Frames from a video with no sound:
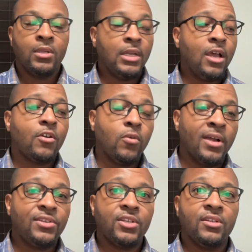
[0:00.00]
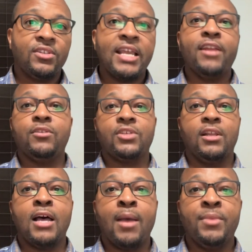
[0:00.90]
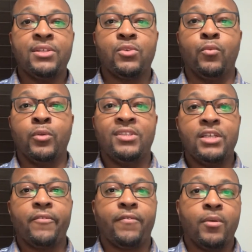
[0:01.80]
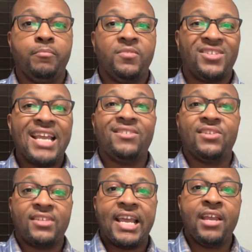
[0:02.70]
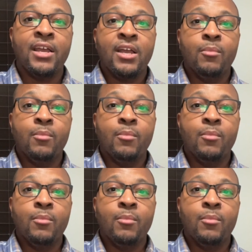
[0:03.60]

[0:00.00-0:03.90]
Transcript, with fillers: Now, of course, standards alignments will differ state to state,